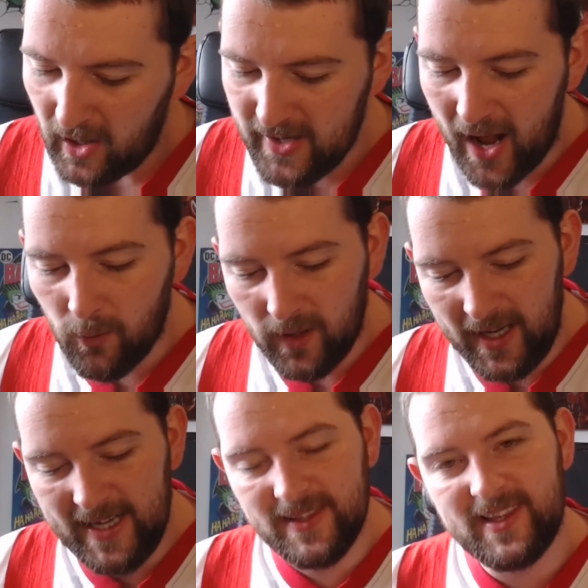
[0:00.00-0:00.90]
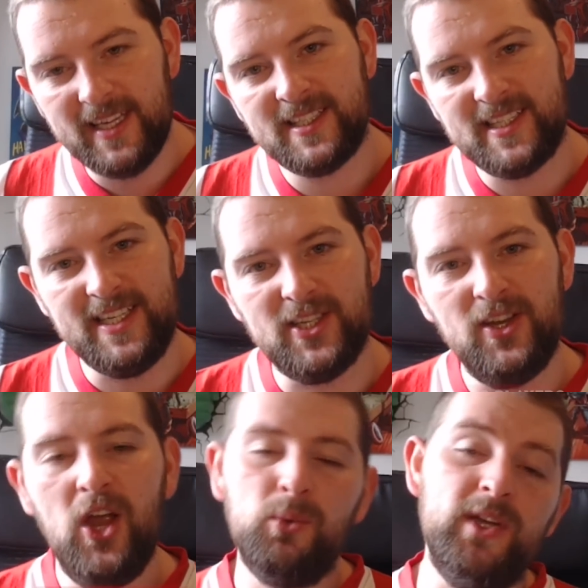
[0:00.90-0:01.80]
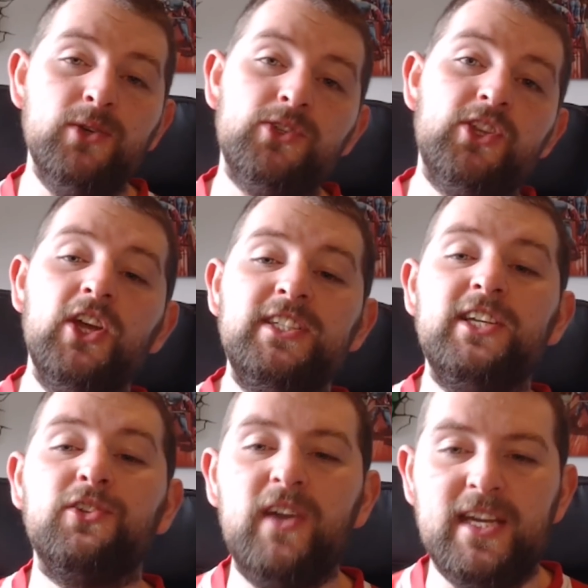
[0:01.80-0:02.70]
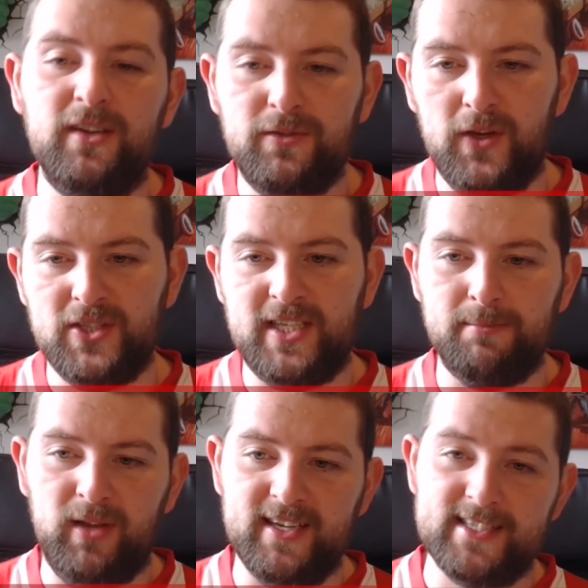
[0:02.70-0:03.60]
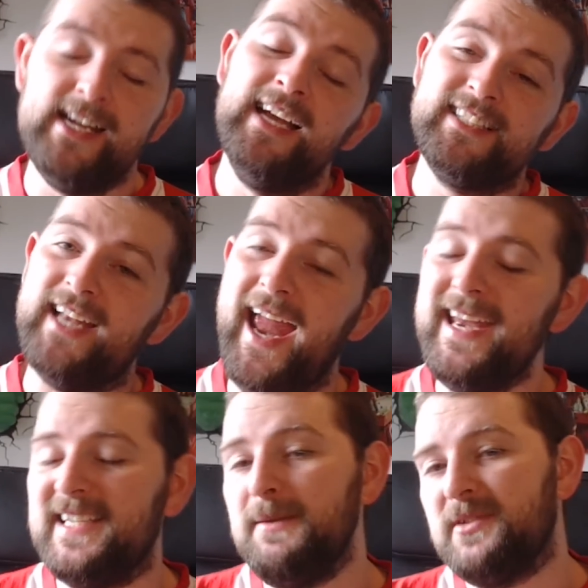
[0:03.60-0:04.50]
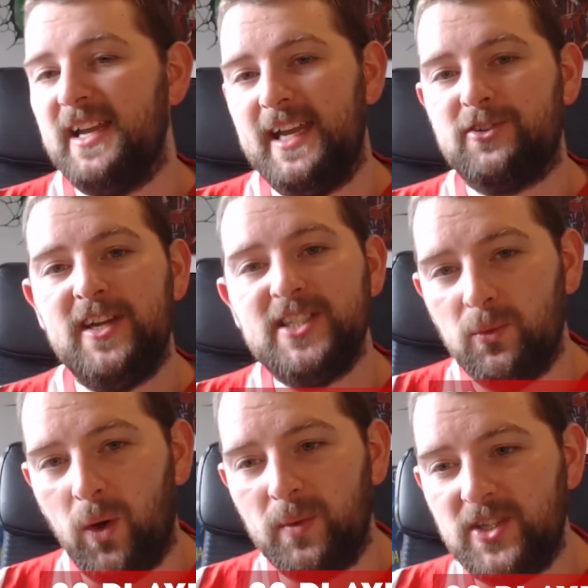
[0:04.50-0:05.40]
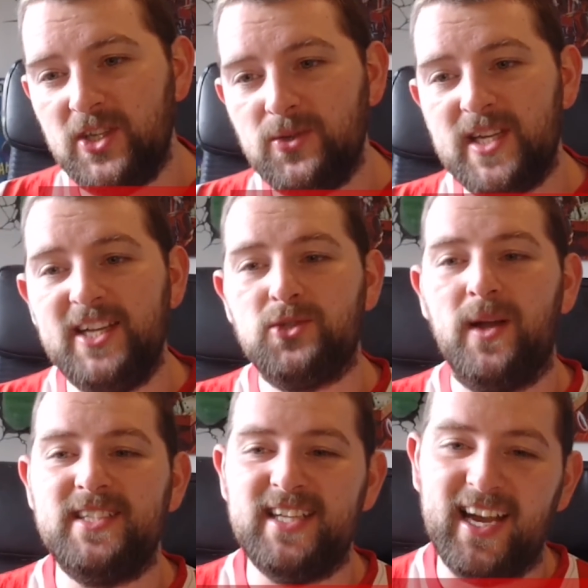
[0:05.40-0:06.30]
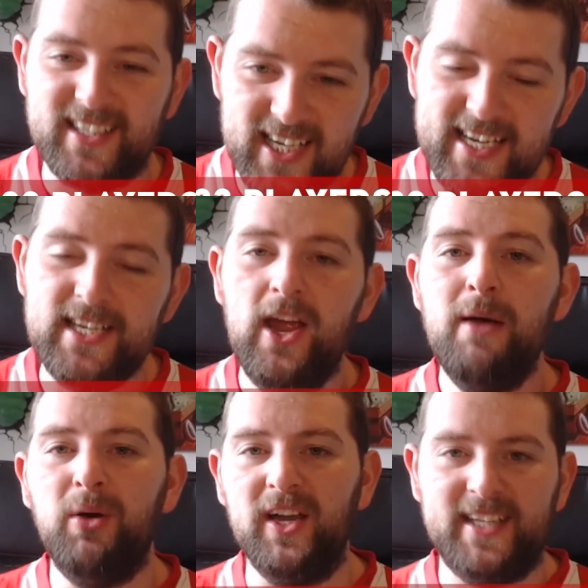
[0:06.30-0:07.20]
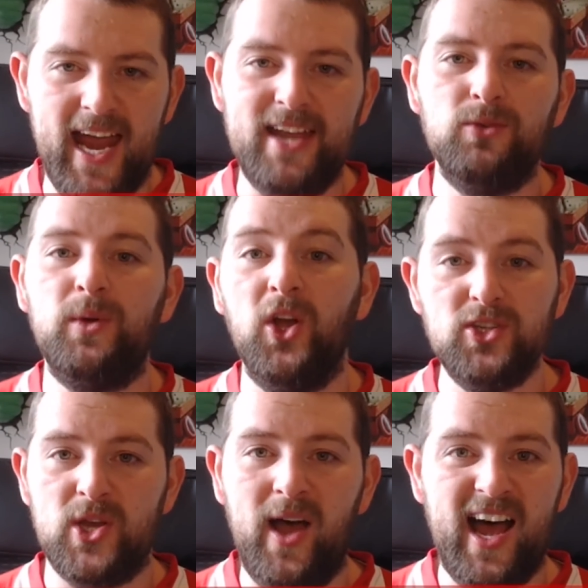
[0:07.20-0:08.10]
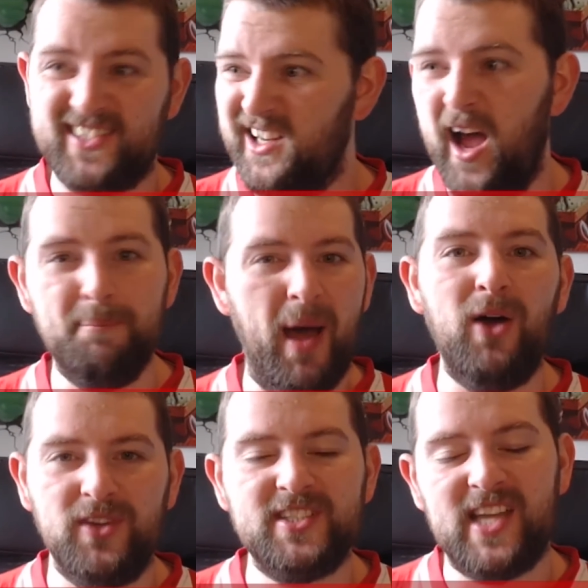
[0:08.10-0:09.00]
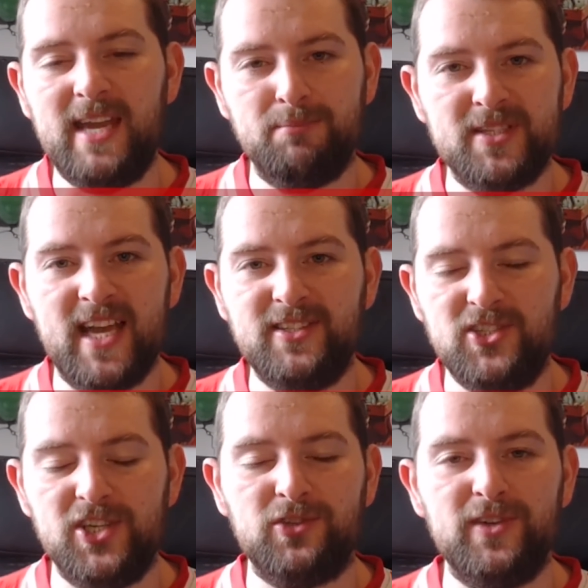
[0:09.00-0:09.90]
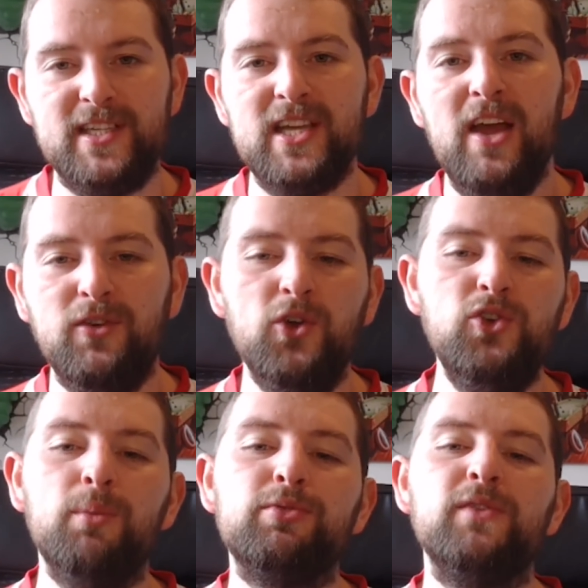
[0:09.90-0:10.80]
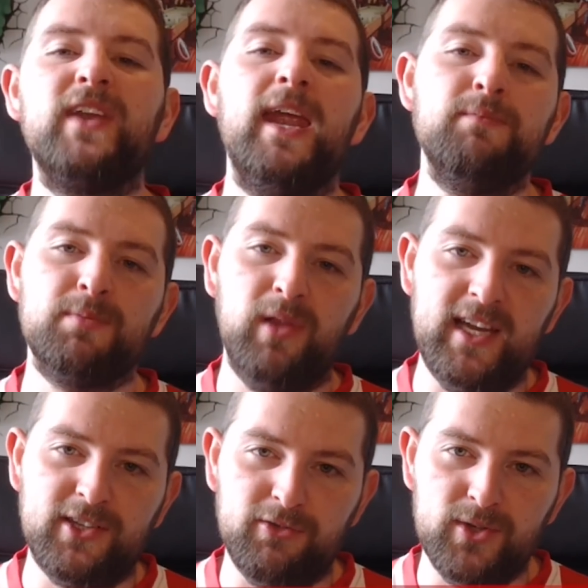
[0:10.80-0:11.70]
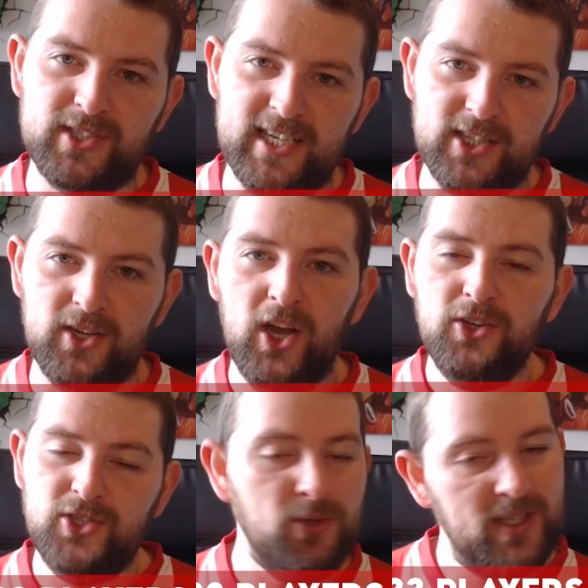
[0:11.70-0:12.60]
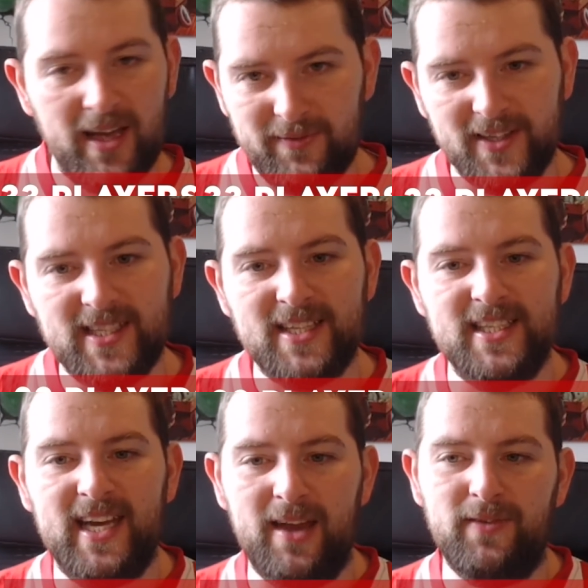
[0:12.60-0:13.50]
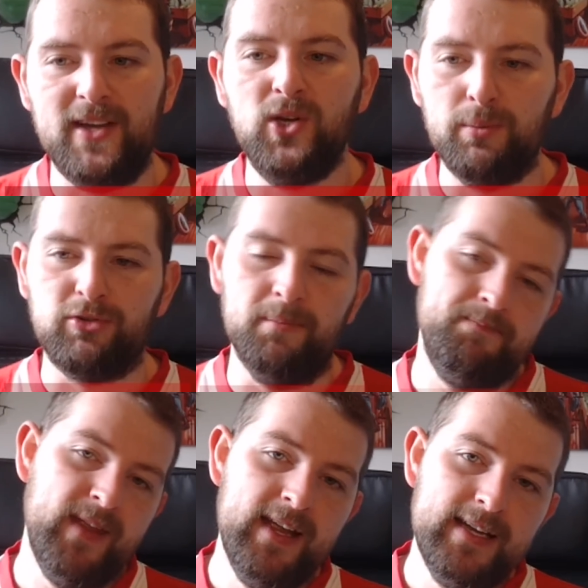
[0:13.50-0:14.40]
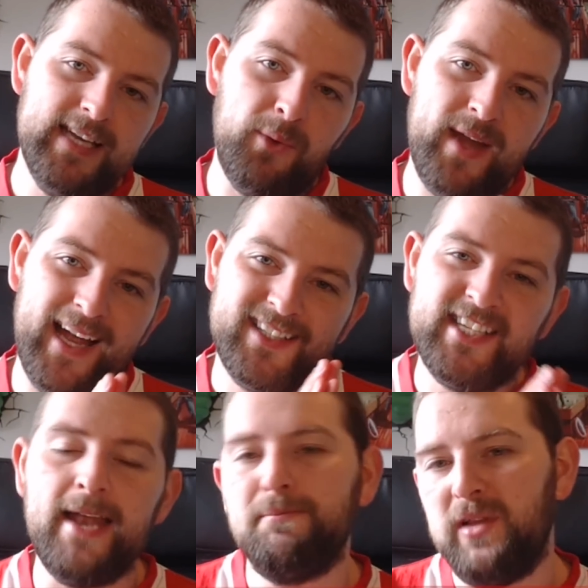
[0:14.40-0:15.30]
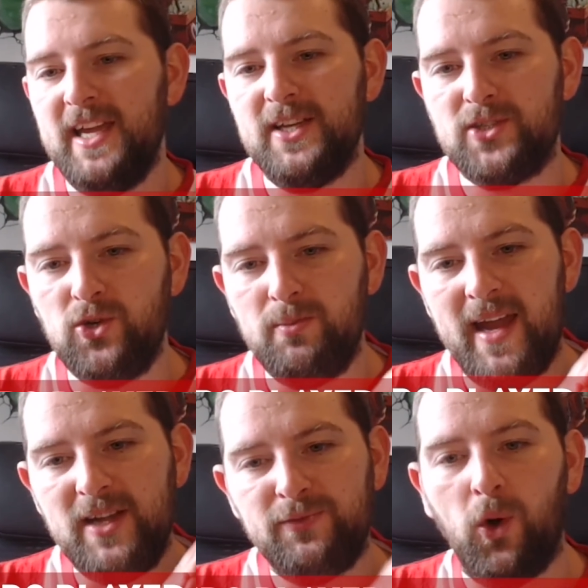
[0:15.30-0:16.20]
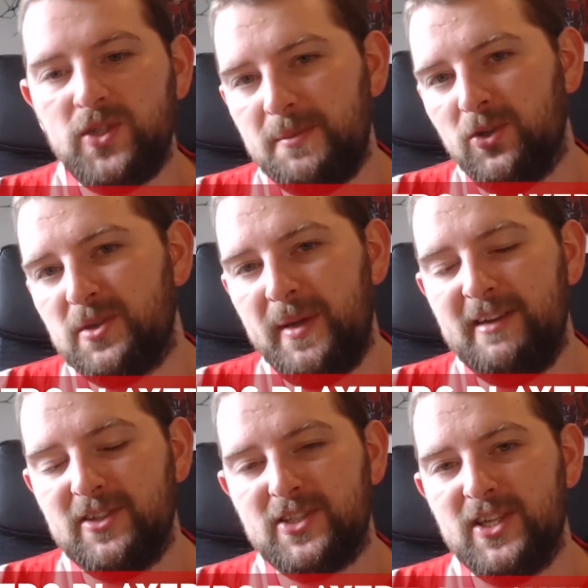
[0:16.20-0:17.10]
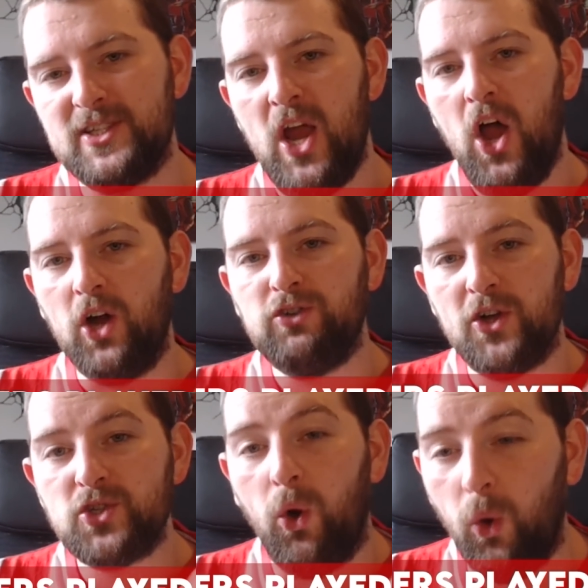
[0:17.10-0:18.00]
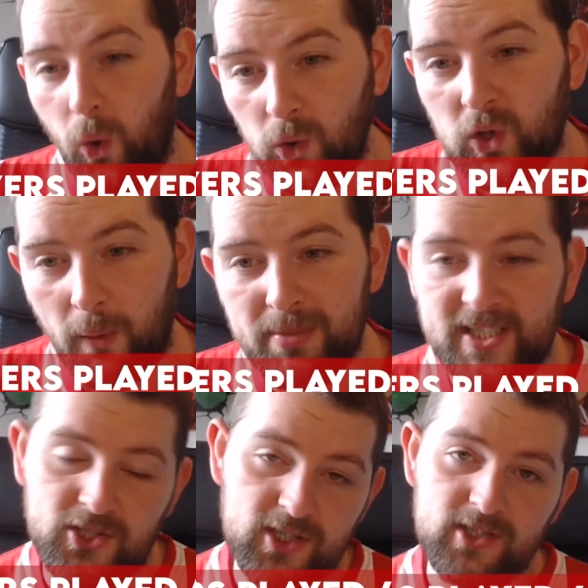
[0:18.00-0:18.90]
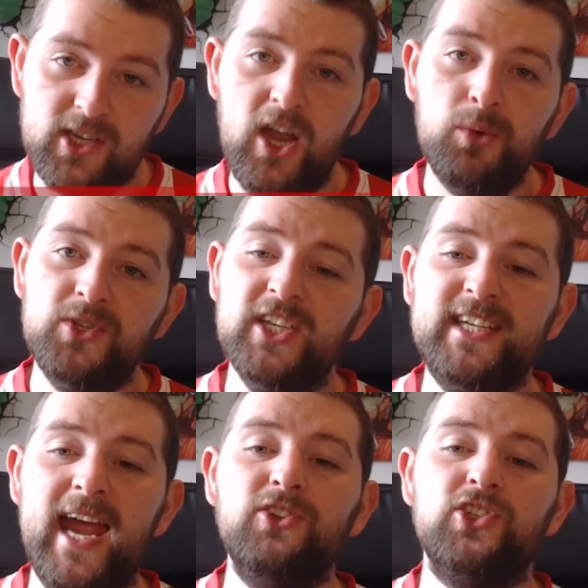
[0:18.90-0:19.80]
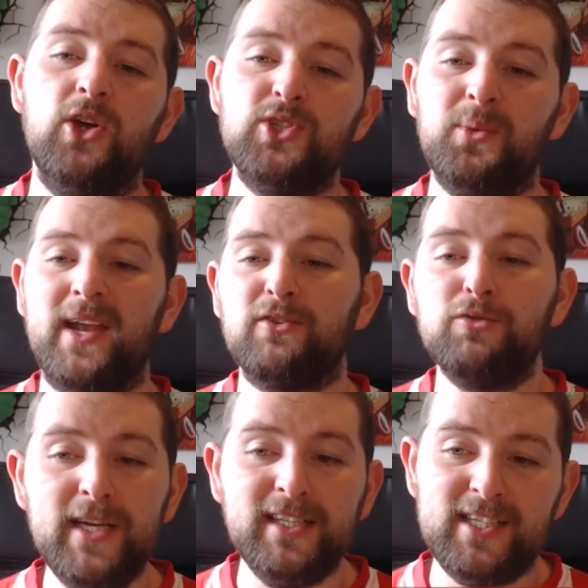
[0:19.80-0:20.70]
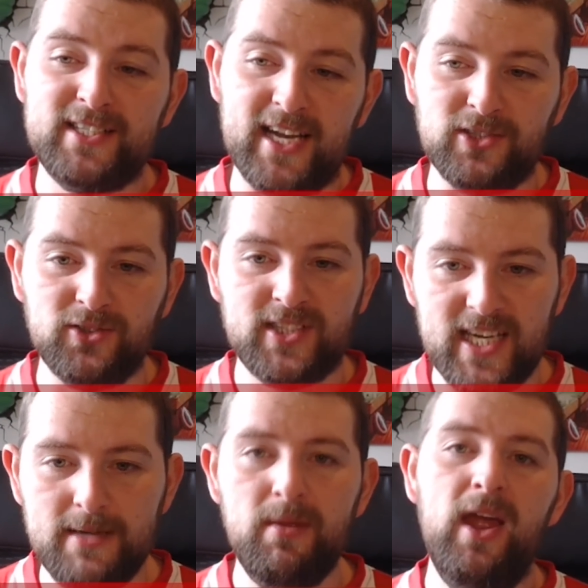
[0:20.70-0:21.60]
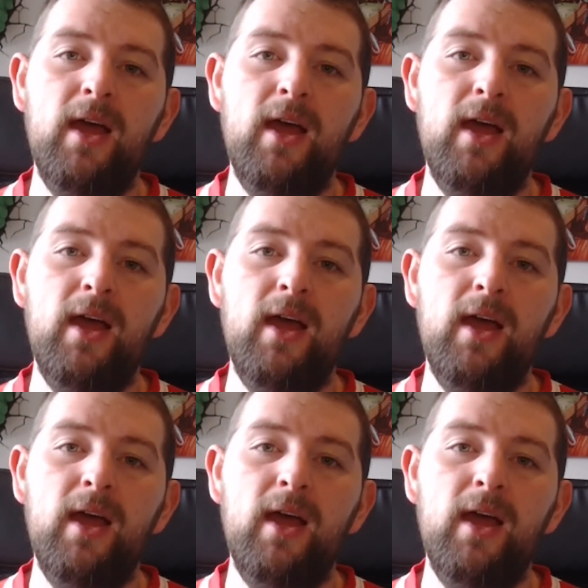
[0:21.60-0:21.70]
Now, in this season, we used 33 first-team players. It's an 18% increase on what we'd used in 2019, but again, we also had about the same percentage increase for a number of games played through the season due to that fantastic FA Cup run. Now, we had 10 players who made 40-plus appearances across all competitions, which again shows that we had a really settled team,